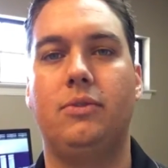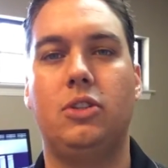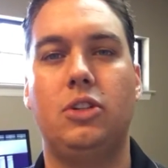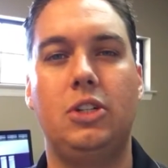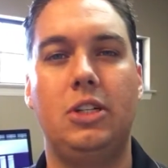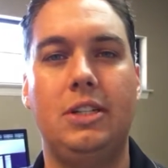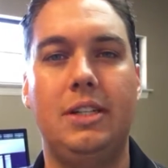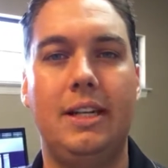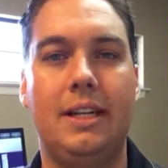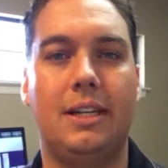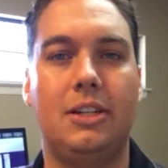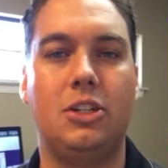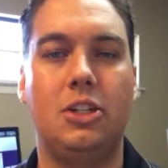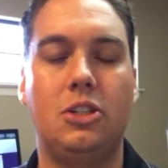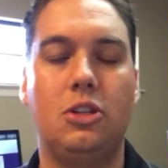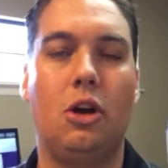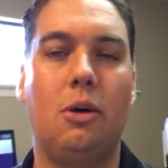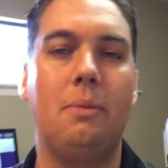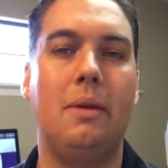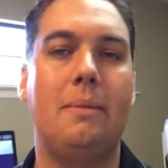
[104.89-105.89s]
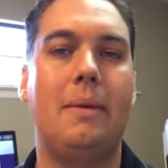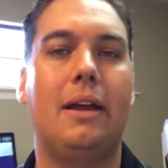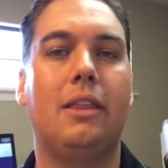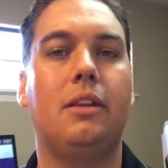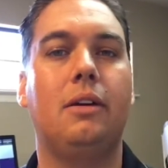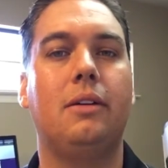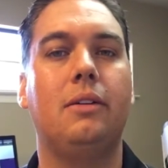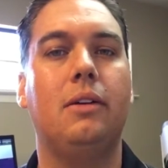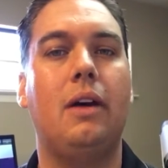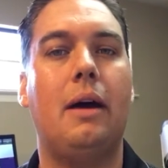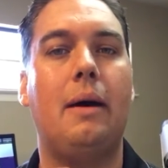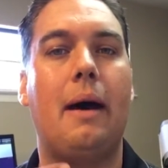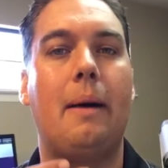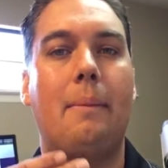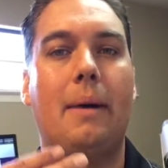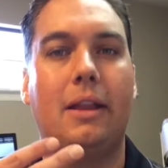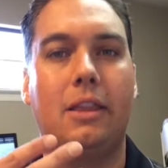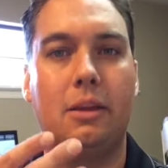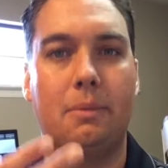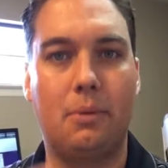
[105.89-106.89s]
So she did. She told me about
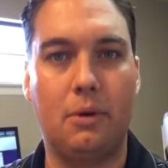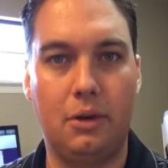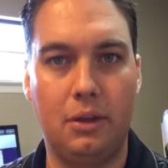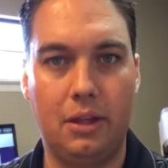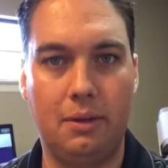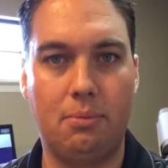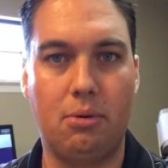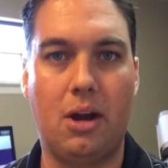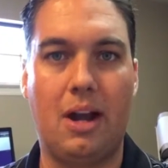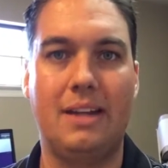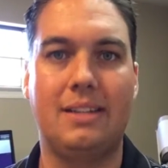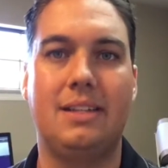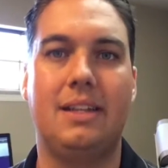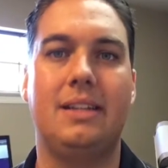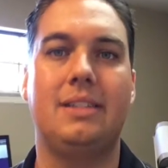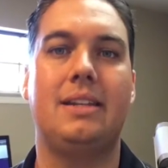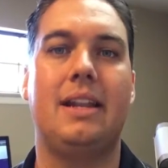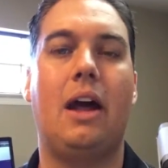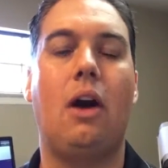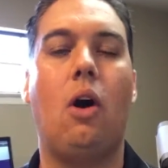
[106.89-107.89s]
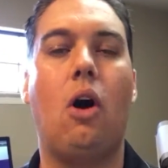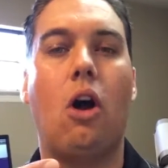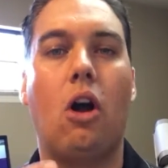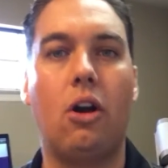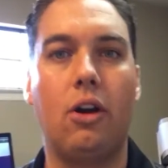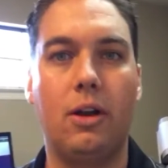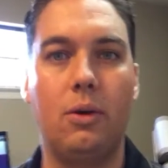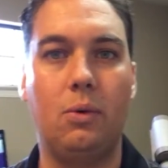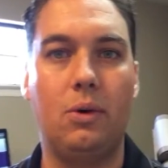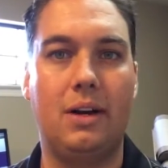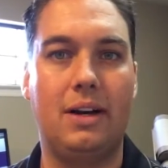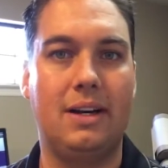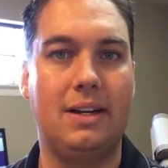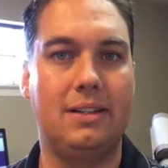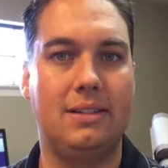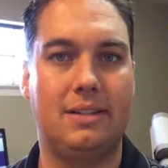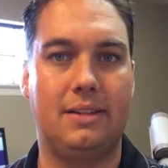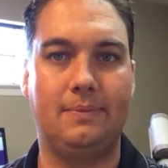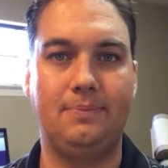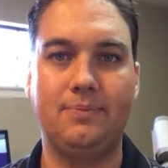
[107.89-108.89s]
the birthing process and how hard it
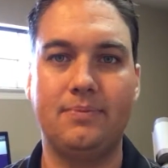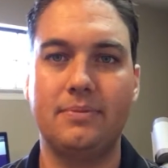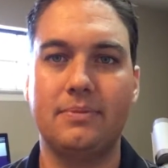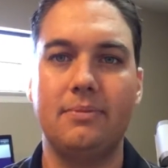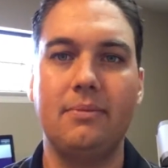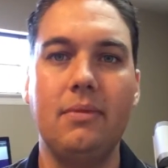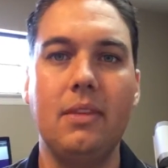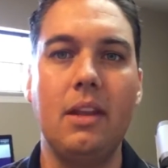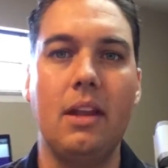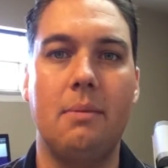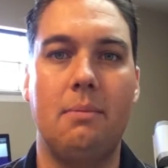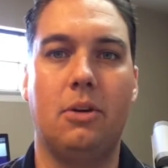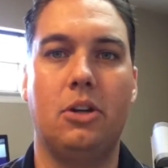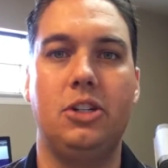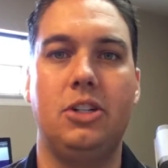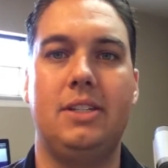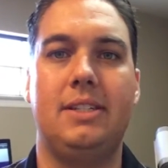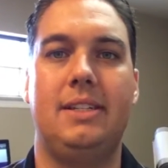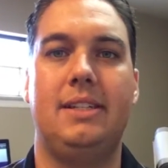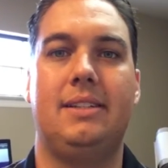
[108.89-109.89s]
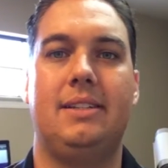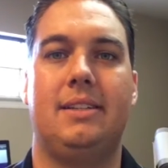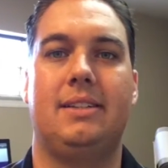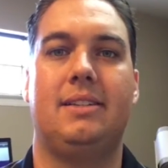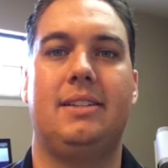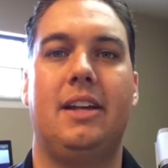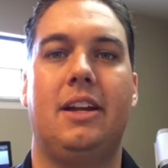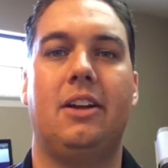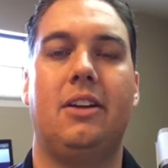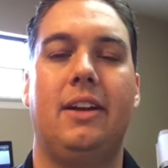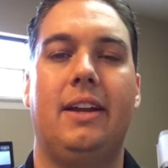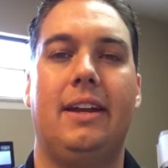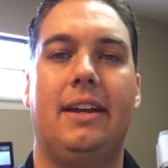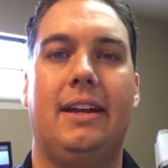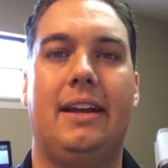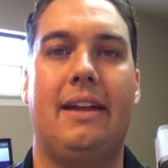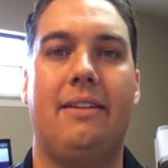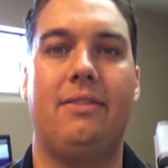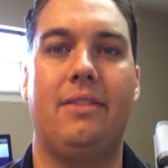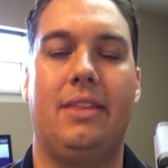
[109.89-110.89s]
was, and emergency cesarean
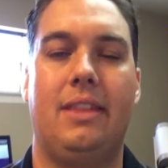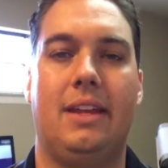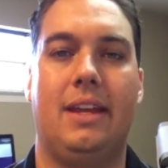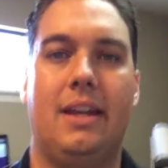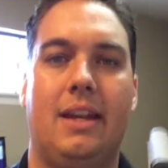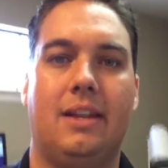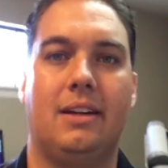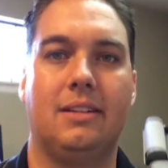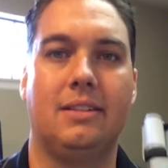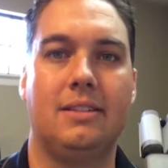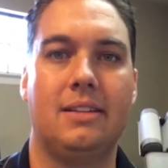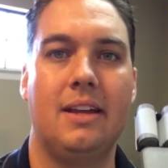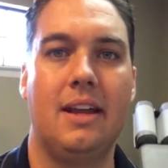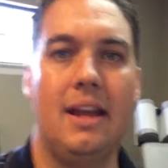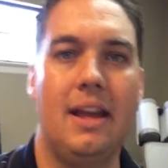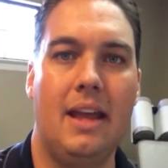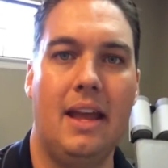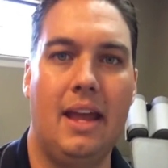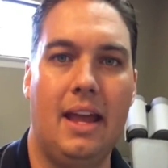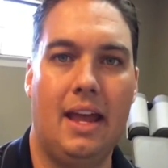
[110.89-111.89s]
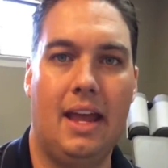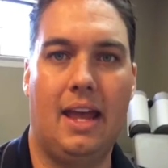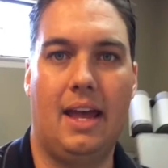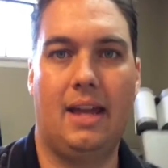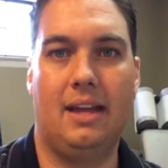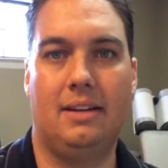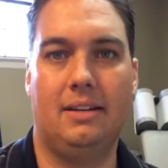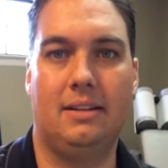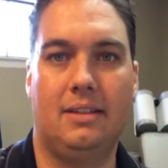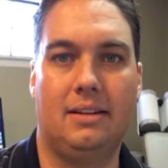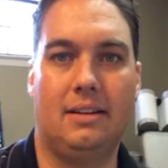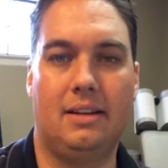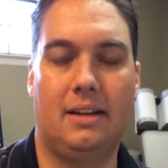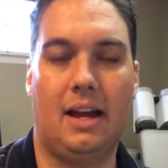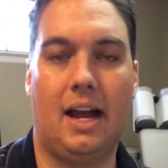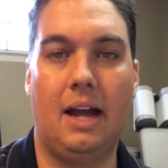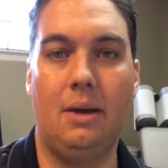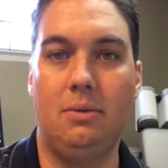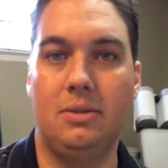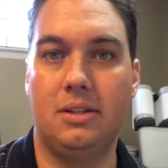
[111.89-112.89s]
and everything else. And
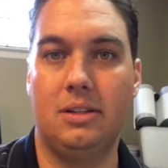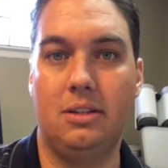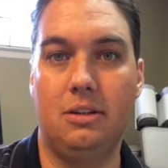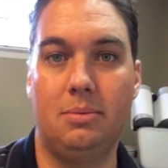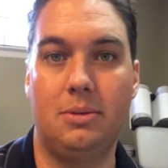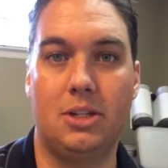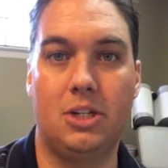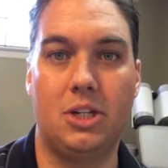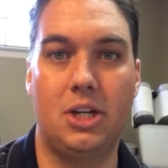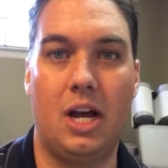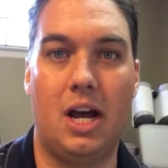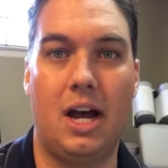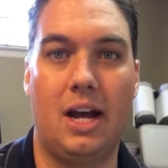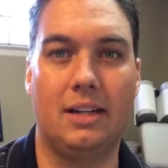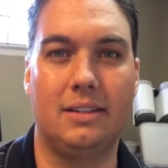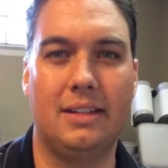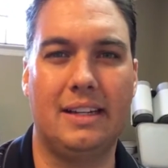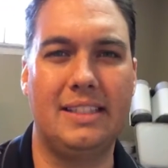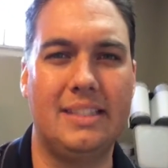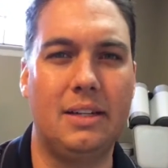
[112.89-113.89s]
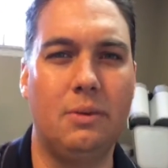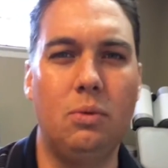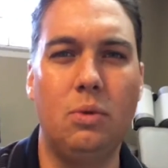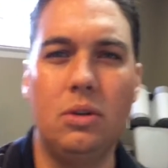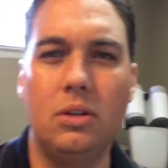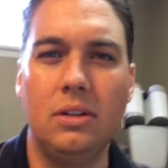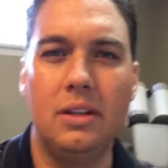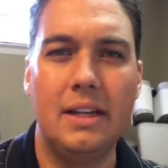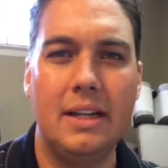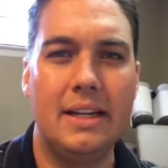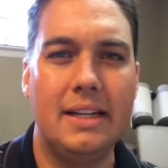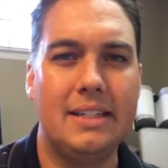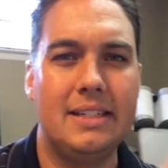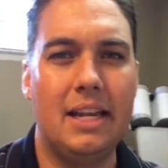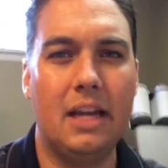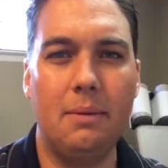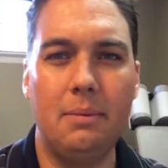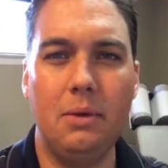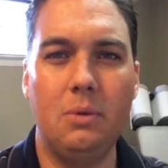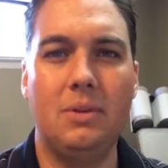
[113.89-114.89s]
I was a little bit shocked. I said, well,
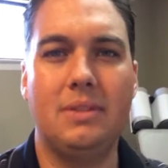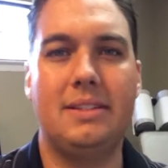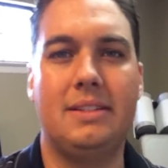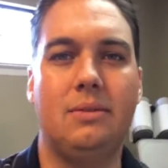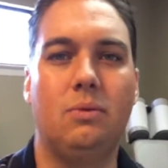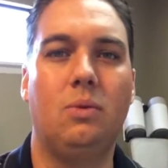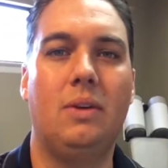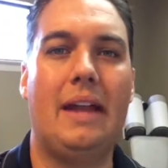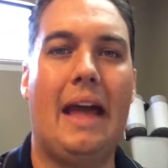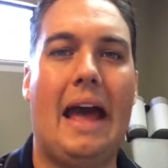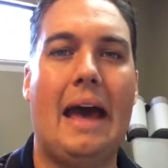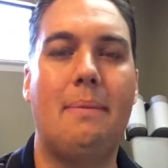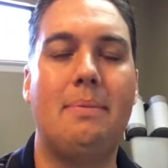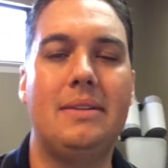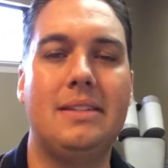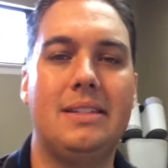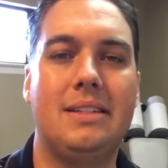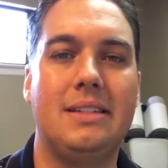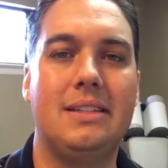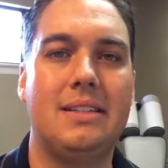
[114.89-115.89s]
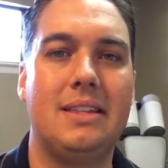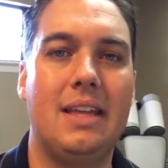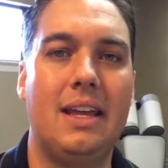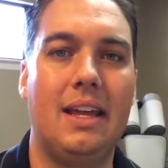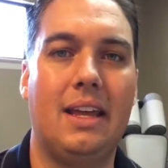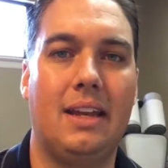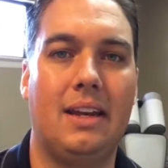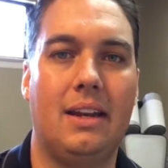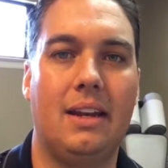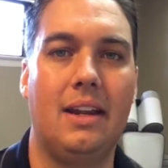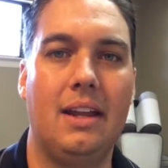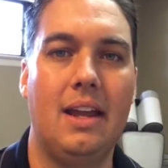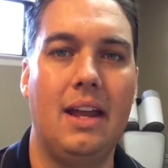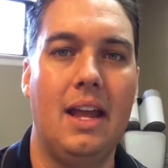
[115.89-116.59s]
tell me what happened since then.